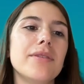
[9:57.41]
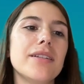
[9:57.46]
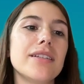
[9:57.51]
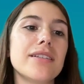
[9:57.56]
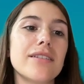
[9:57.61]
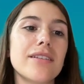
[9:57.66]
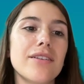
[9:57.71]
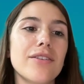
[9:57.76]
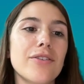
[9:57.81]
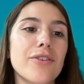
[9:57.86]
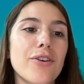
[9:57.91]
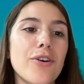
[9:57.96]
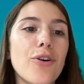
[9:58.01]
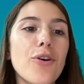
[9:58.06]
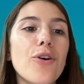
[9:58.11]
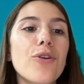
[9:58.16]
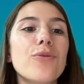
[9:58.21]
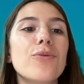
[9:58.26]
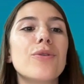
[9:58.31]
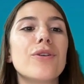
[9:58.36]
This is a
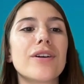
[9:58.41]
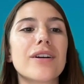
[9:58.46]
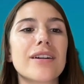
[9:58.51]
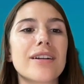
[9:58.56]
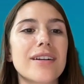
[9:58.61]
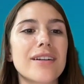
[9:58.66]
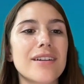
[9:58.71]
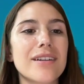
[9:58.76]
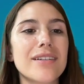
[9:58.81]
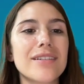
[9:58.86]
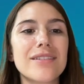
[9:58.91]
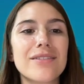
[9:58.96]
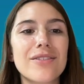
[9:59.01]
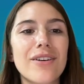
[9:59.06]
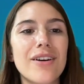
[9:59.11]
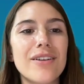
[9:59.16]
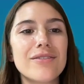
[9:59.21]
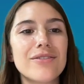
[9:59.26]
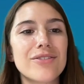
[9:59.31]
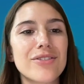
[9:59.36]
co-worker,
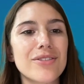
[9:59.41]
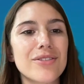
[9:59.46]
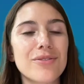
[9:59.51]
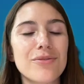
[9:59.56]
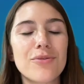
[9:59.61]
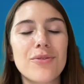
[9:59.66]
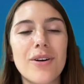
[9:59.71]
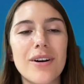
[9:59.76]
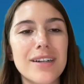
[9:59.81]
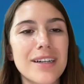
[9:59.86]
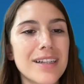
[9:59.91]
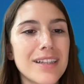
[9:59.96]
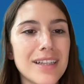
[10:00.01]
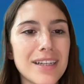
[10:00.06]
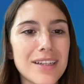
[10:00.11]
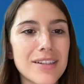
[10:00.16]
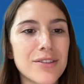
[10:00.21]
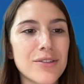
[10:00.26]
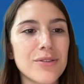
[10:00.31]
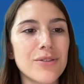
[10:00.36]
not just
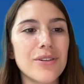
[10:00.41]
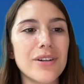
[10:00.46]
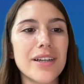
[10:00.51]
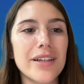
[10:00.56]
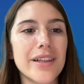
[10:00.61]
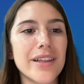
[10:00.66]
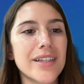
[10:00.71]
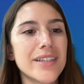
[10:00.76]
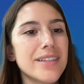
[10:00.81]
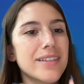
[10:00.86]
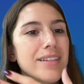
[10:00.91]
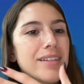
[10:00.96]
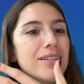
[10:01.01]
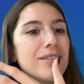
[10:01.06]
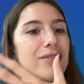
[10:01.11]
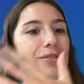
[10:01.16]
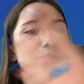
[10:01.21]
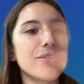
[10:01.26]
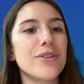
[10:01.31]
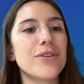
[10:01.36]
one-click tool. It
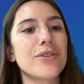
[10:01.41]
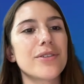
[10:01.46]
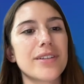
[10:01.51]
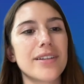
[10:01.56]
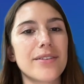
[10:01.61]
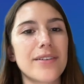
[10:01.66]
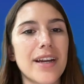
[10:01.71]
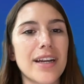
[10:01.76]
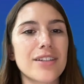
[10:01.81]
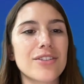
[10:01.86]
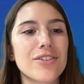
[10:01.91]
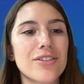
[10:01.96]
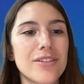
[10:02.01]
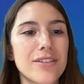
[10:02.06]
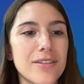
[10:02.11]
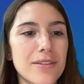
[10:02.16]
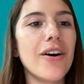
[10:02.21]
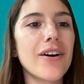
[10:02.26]
listens to your direction.